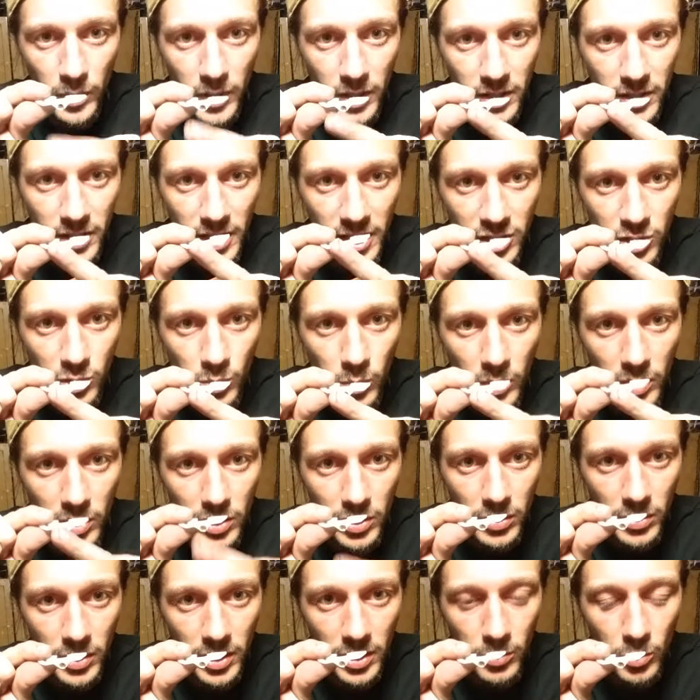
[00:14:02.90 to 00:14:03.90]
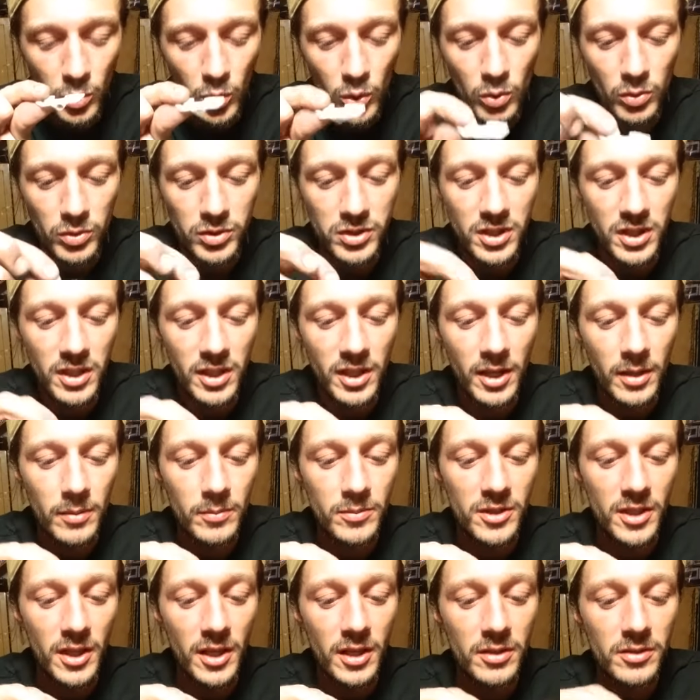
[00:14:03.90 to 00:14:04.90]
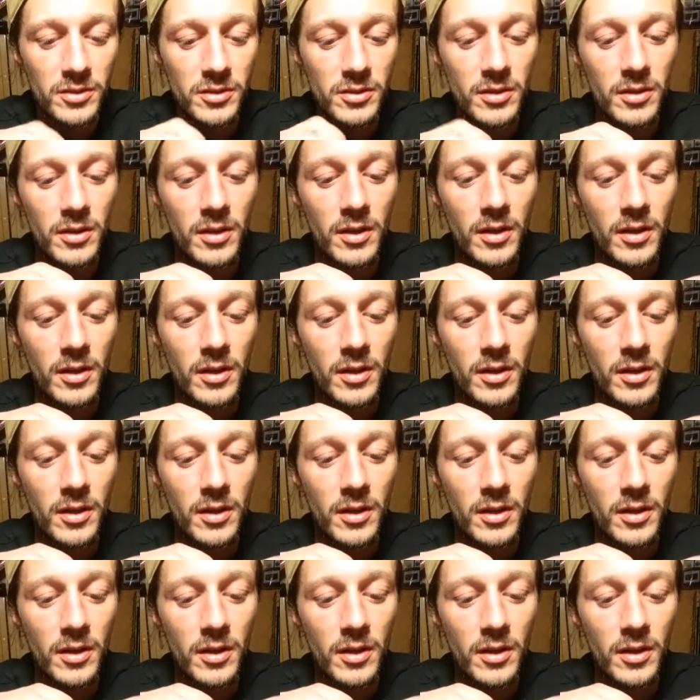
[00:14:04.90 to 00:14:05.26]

ring, that's where your immortal T comes out.